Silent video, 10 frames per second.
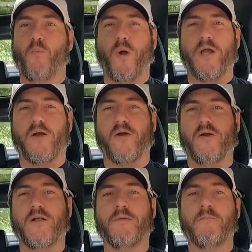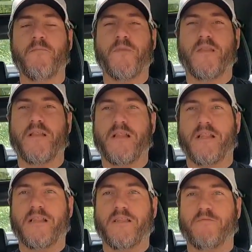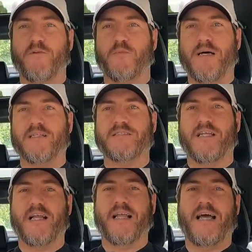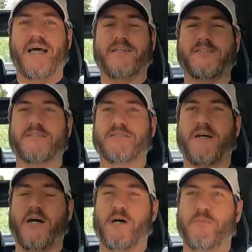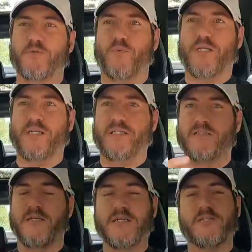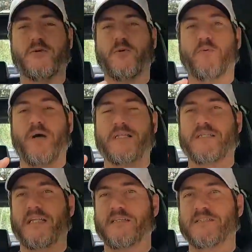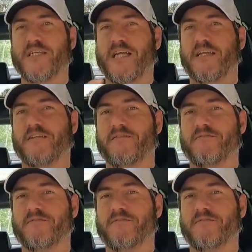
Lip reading: where the fuel mileage that I got between, so I didn't check it